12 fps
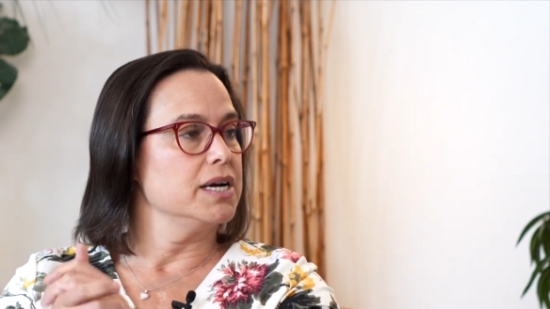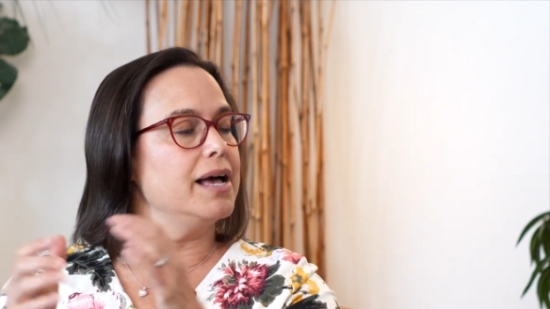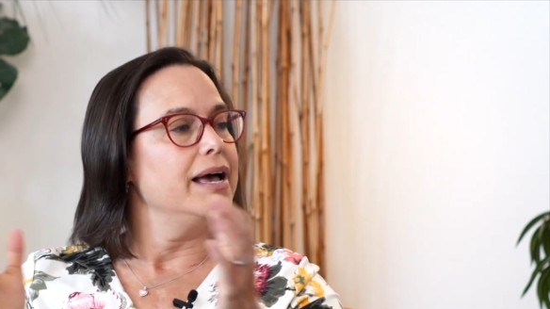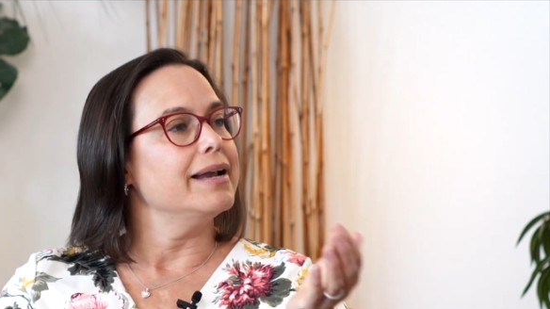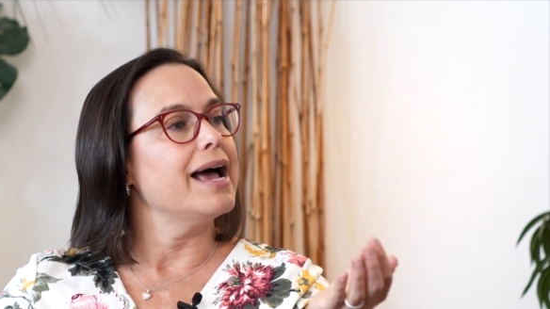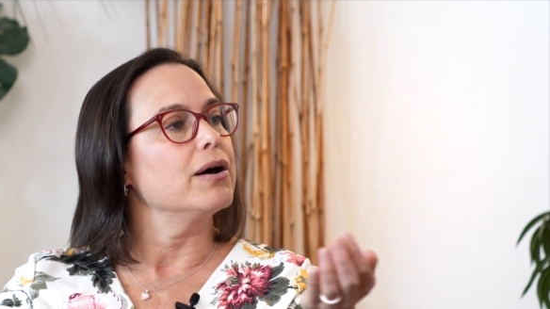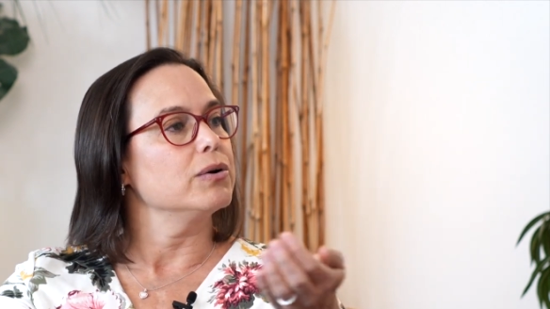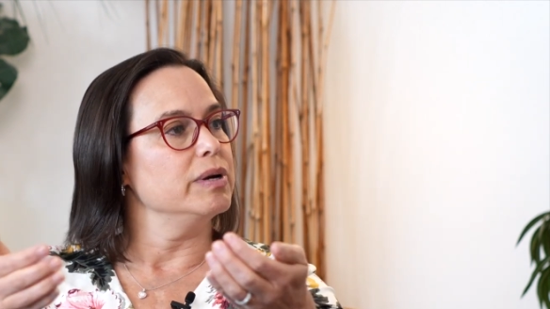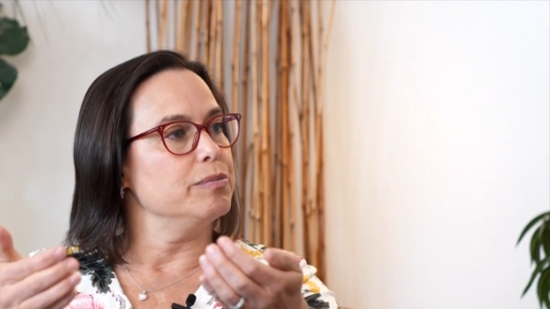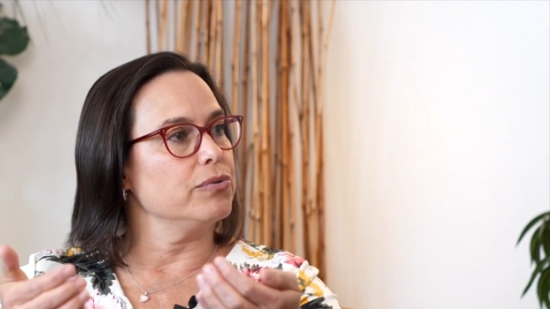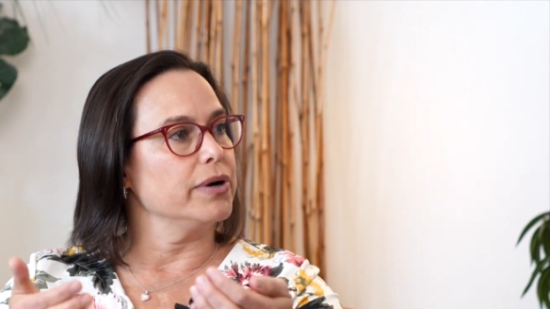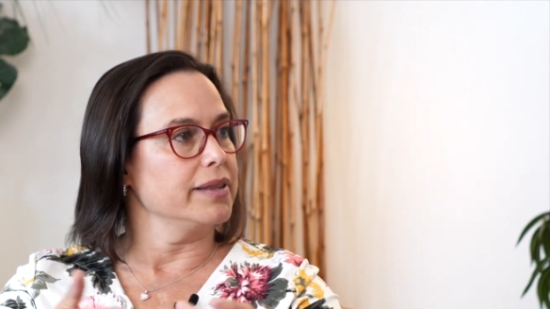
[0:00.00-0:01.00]
And how do we
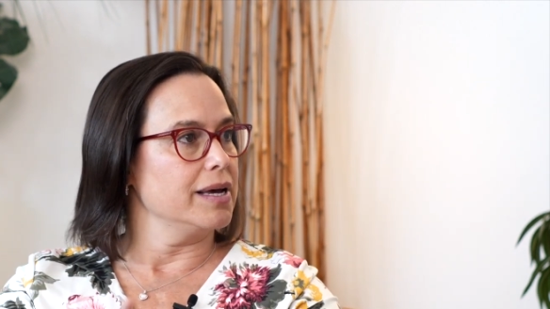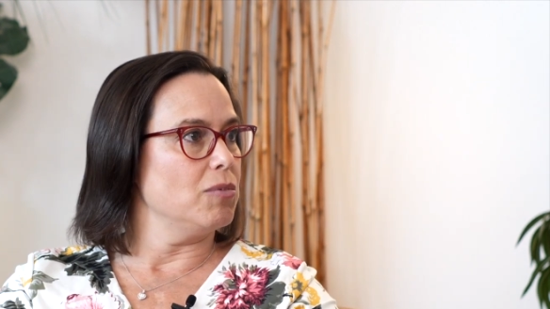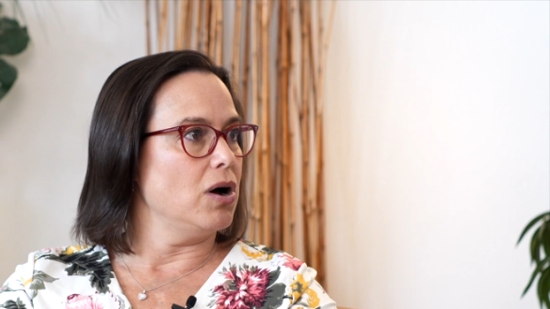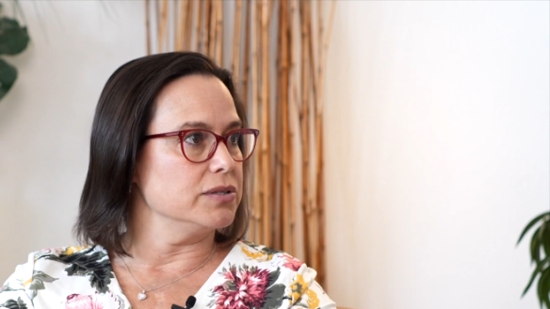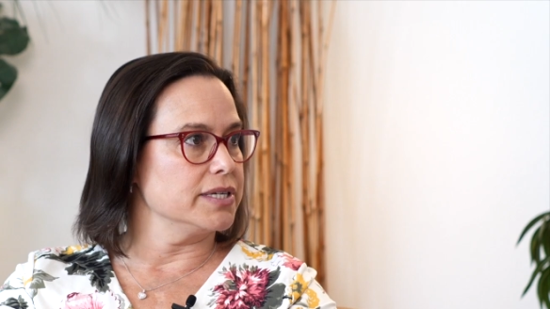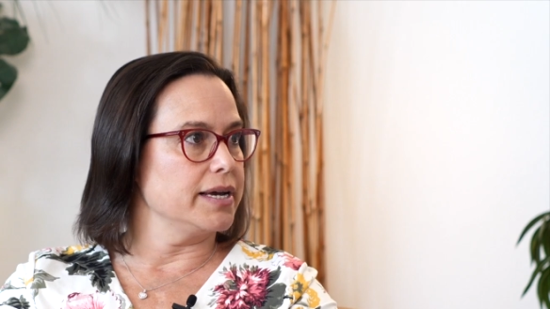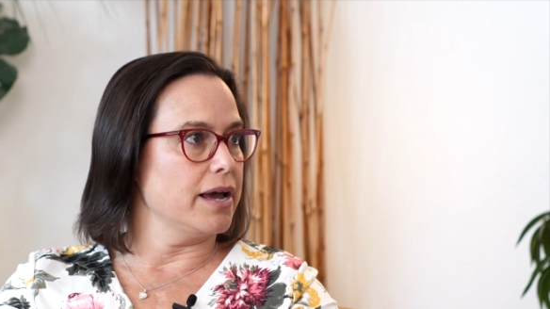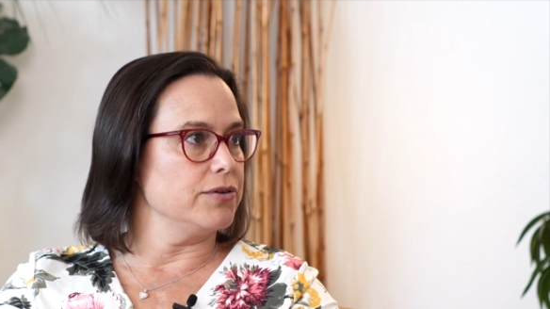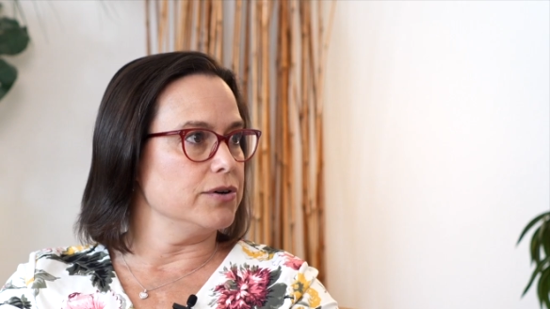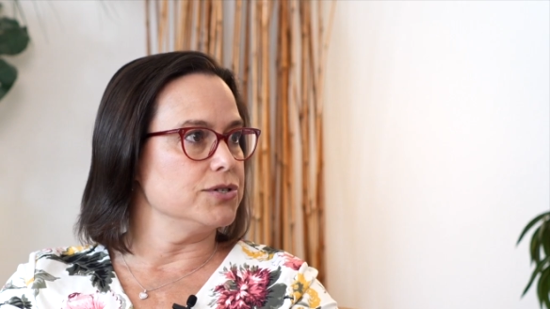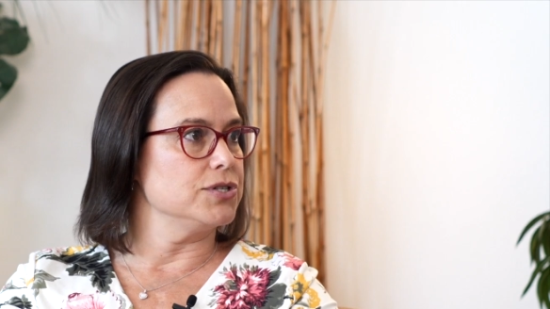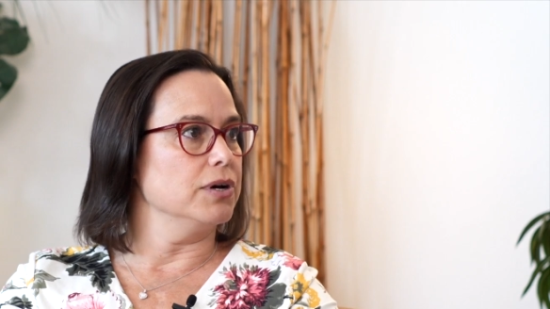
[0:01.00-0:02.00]
bring them all
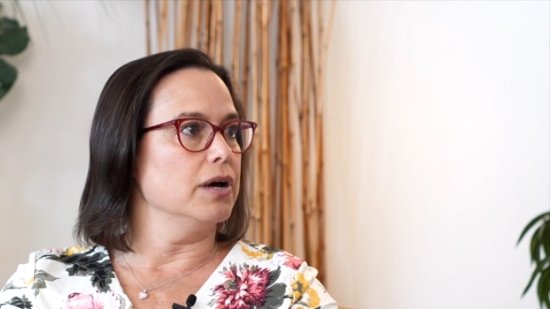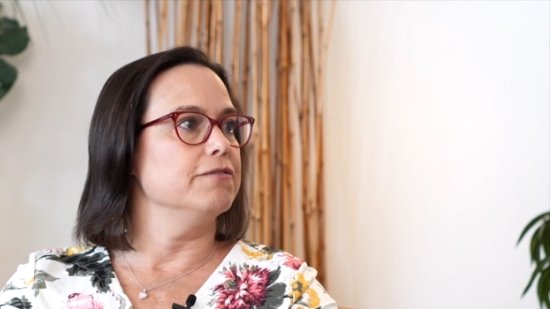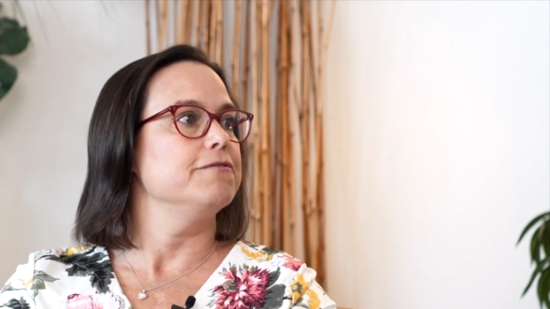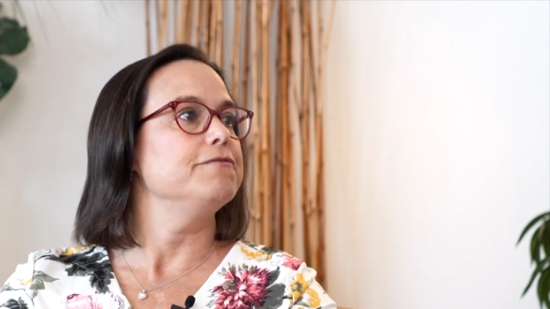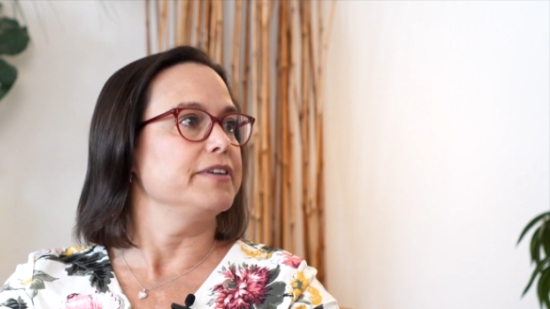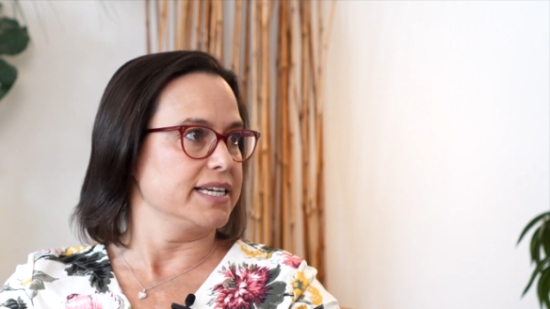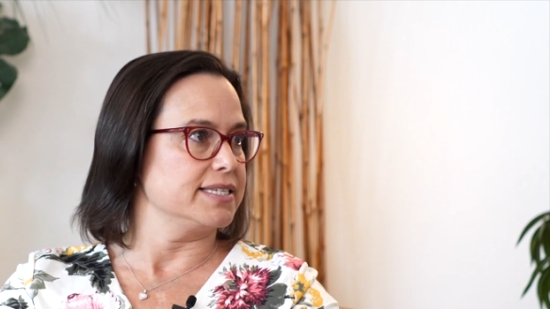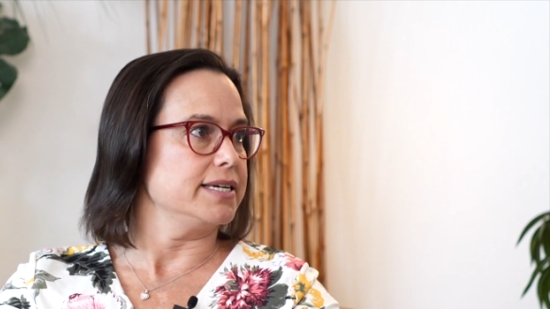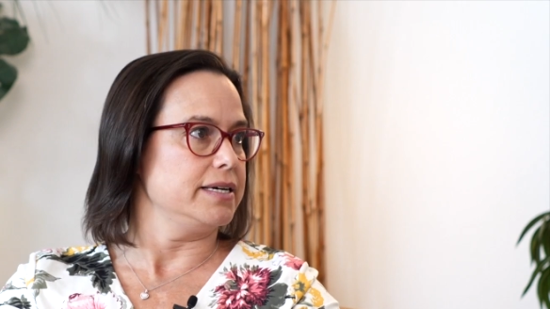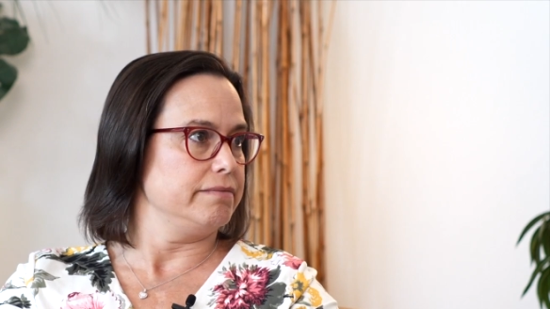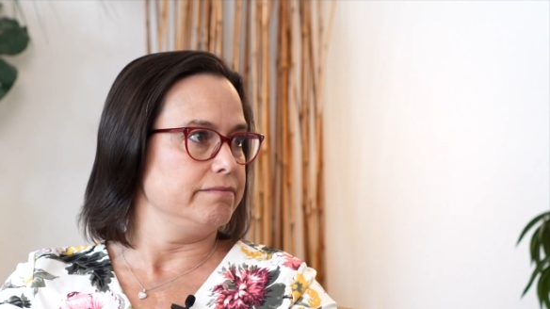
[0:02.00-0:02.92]
together to fix it?